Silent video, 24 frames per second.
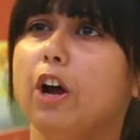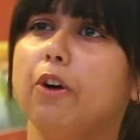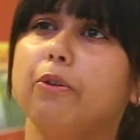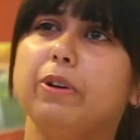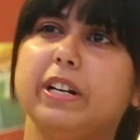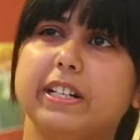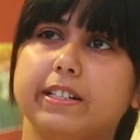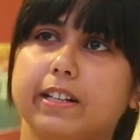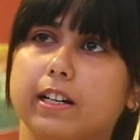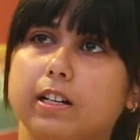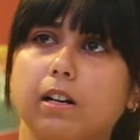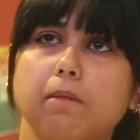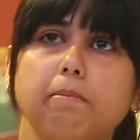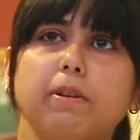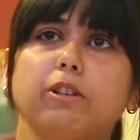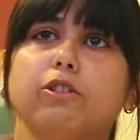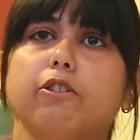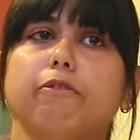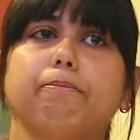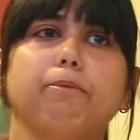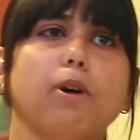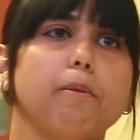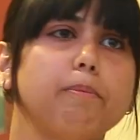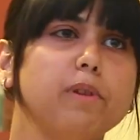
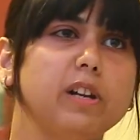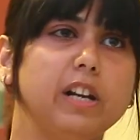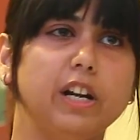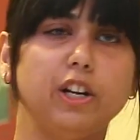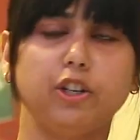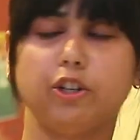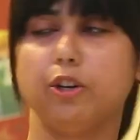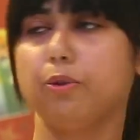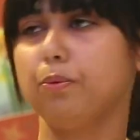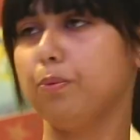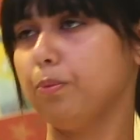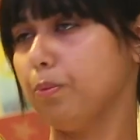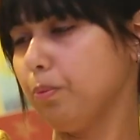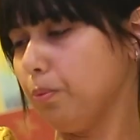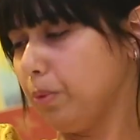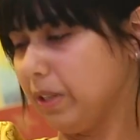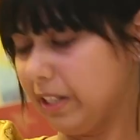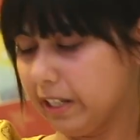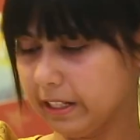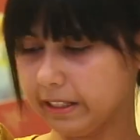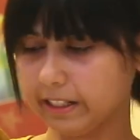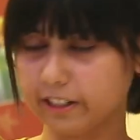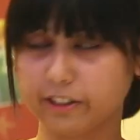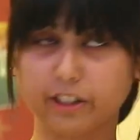resettlement of population
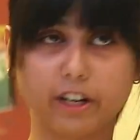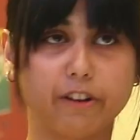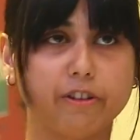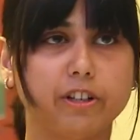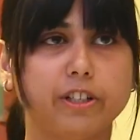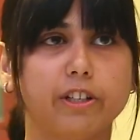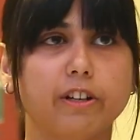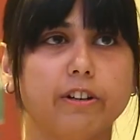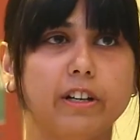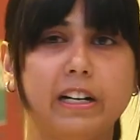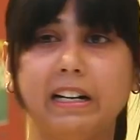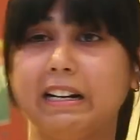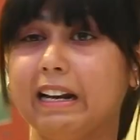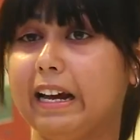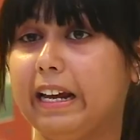within the territory,